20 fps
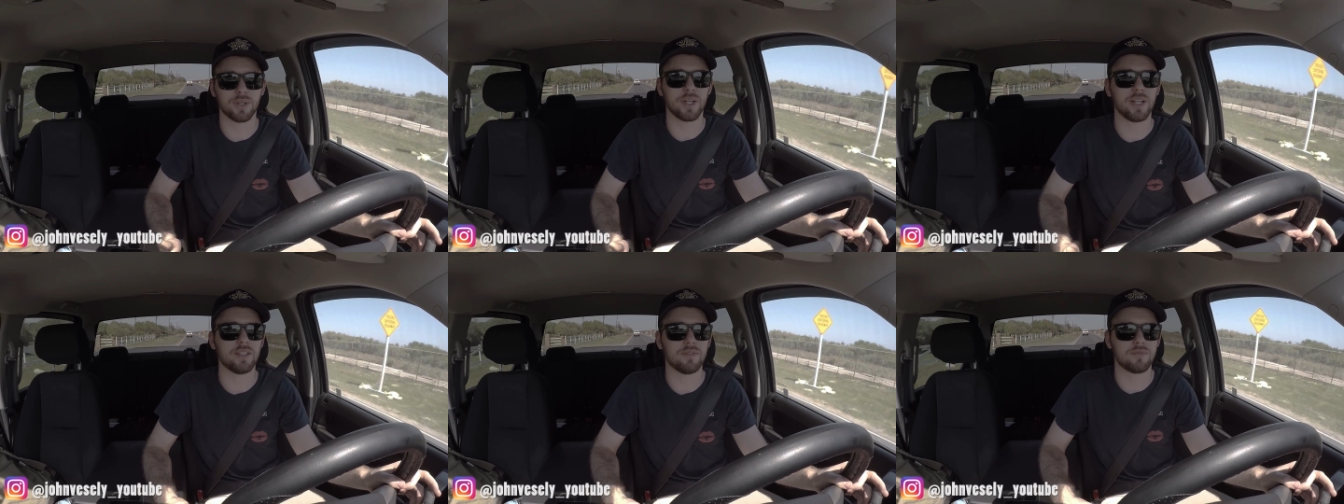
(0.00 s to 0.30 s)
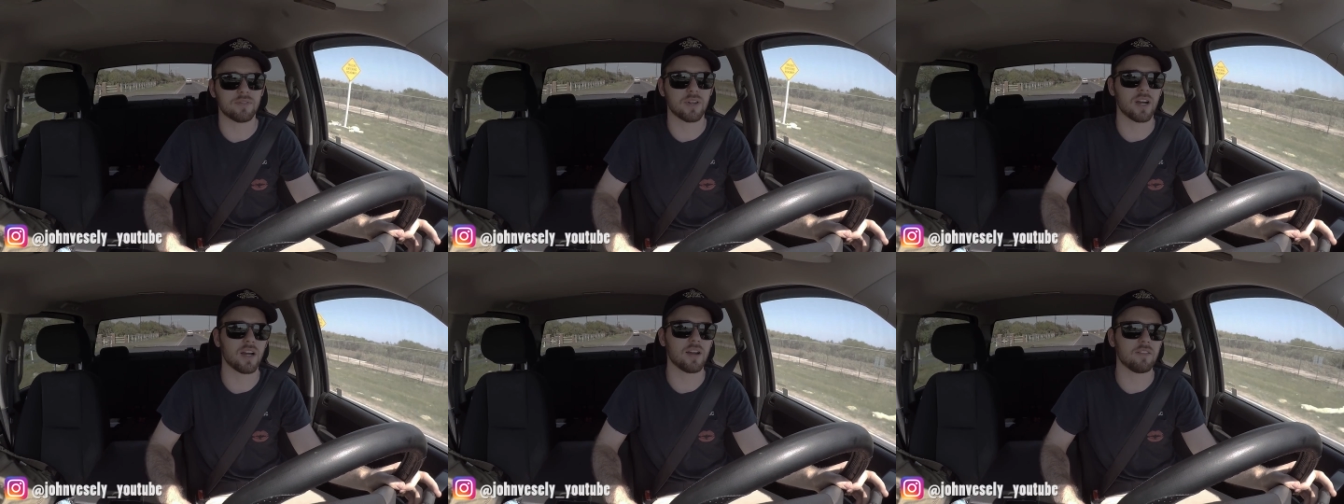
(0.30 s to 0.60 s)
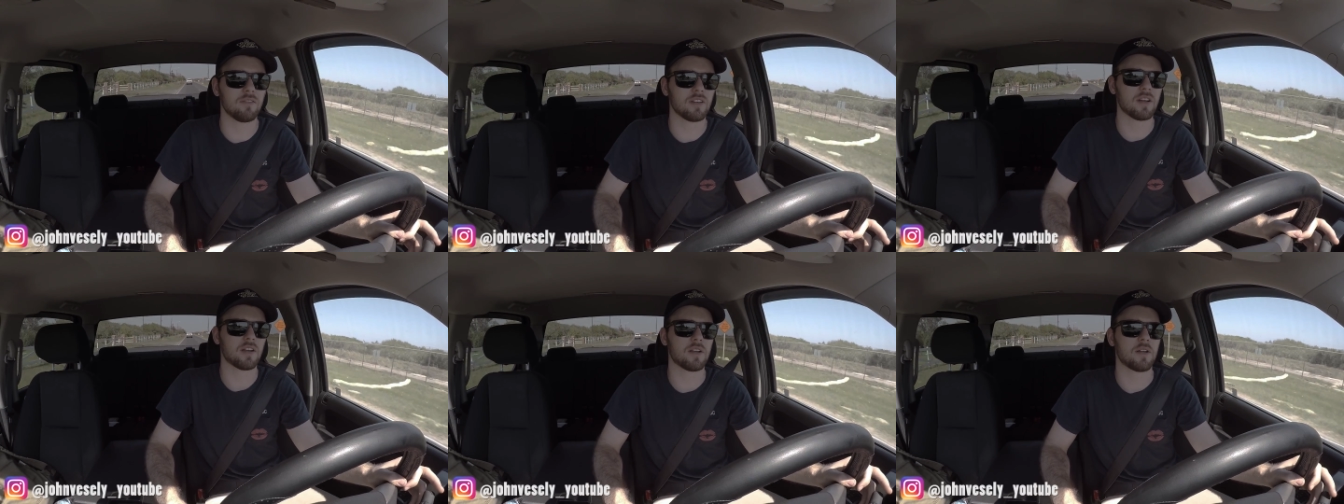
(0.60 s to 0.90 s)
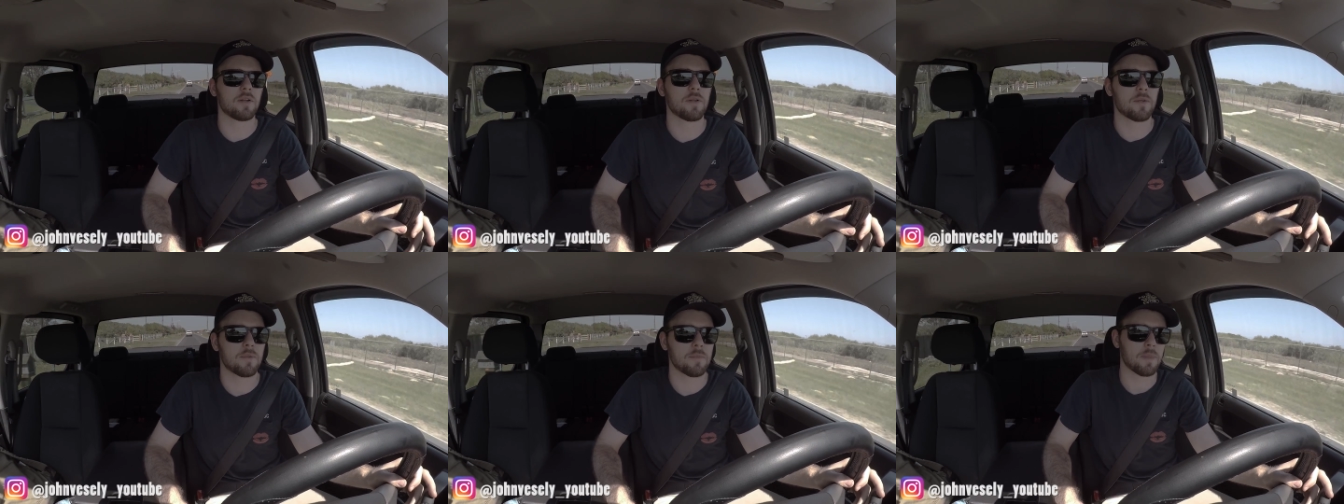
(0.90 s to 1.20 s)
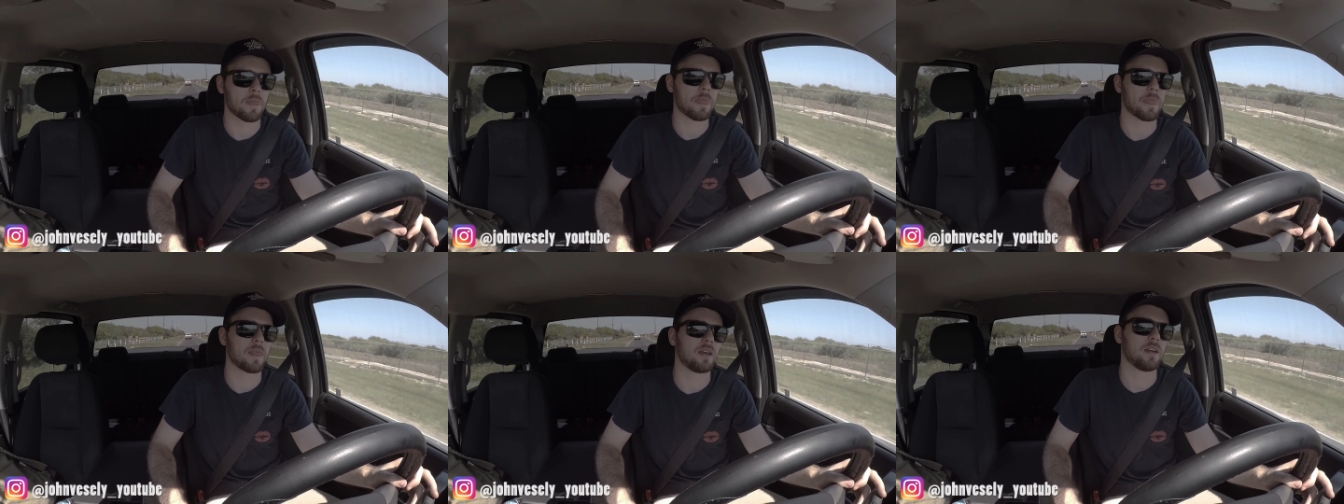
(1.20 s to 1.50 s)

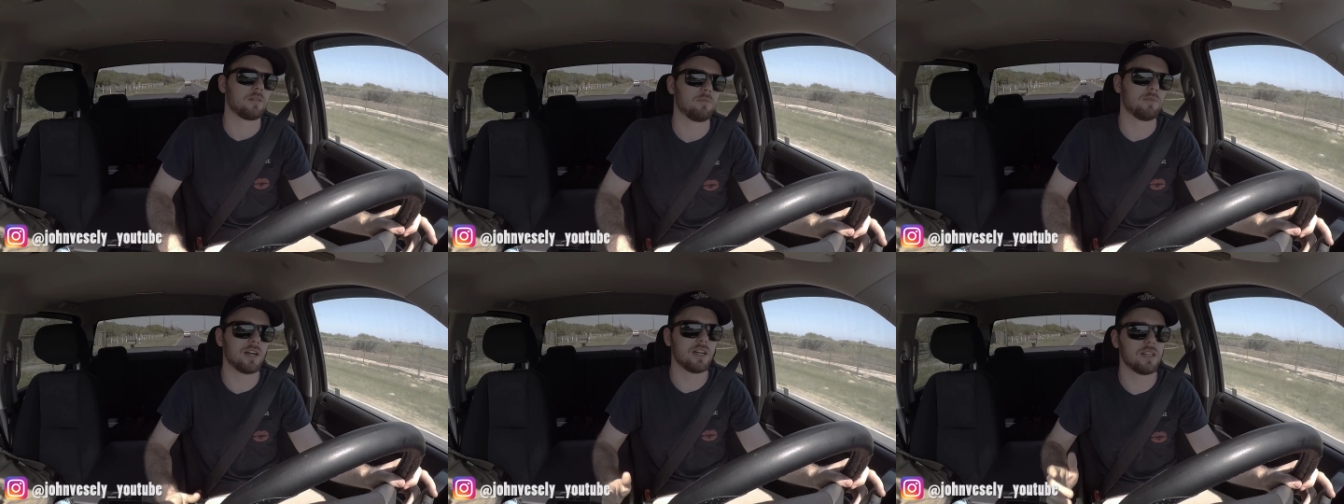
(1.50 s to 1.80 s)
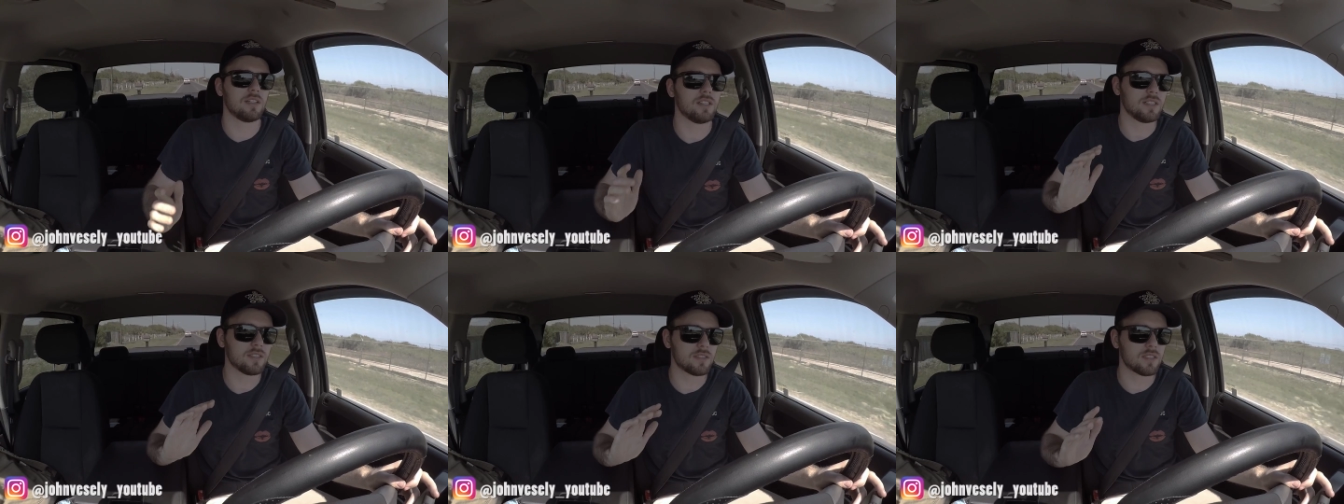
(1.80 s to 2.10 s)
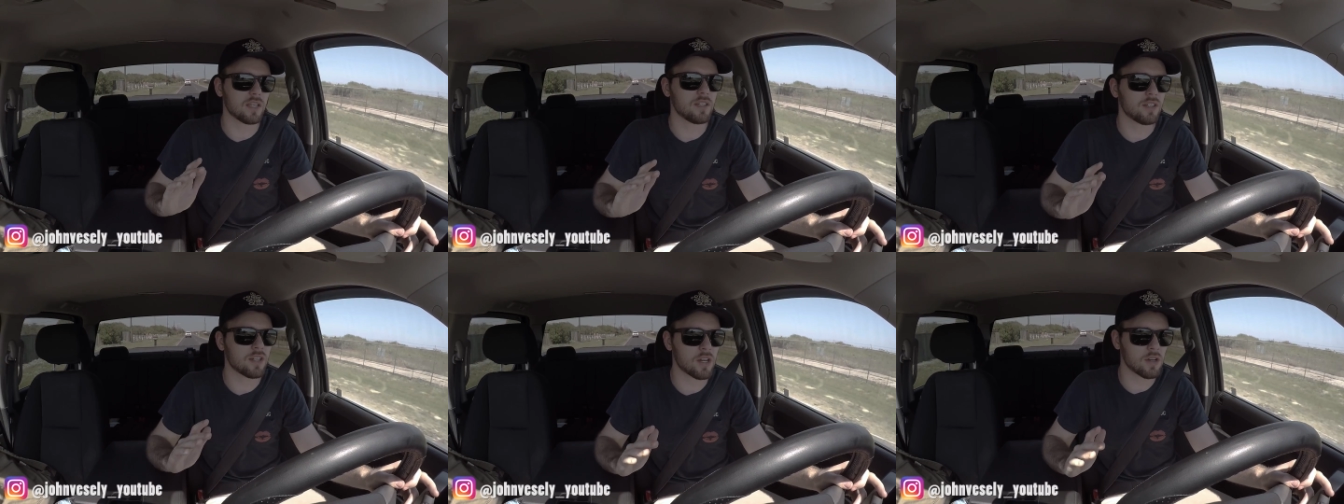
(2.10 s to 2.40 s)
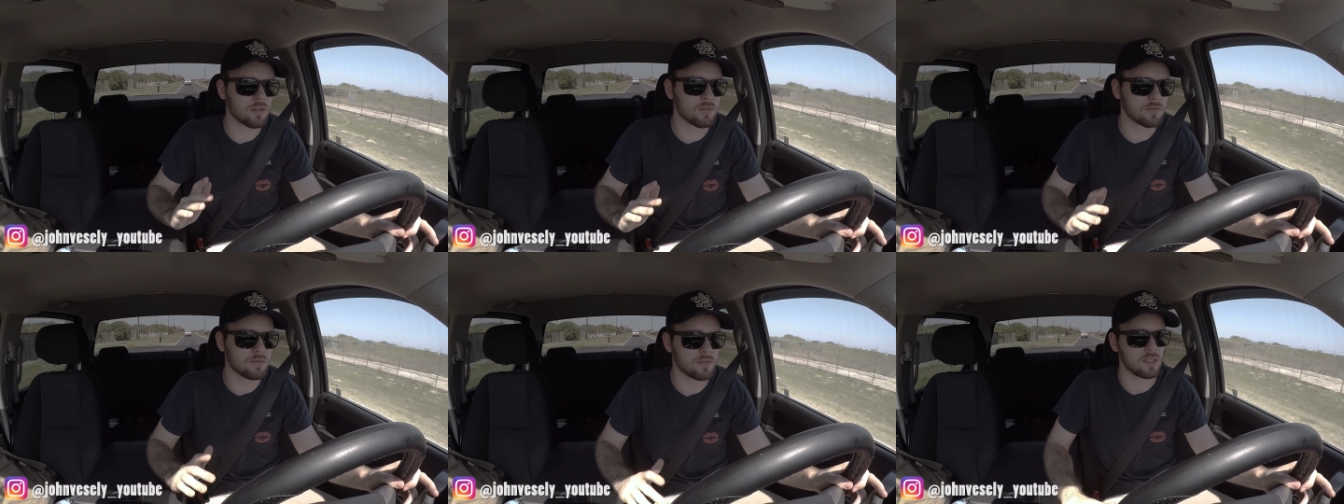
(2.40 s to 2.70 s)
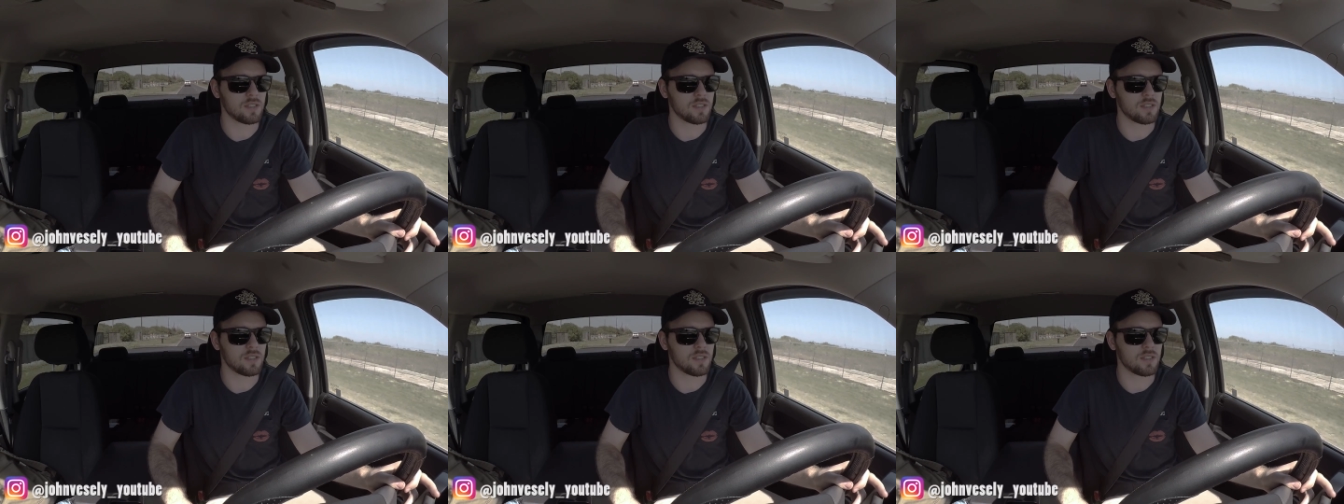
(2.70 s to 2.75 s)
85. But he said no.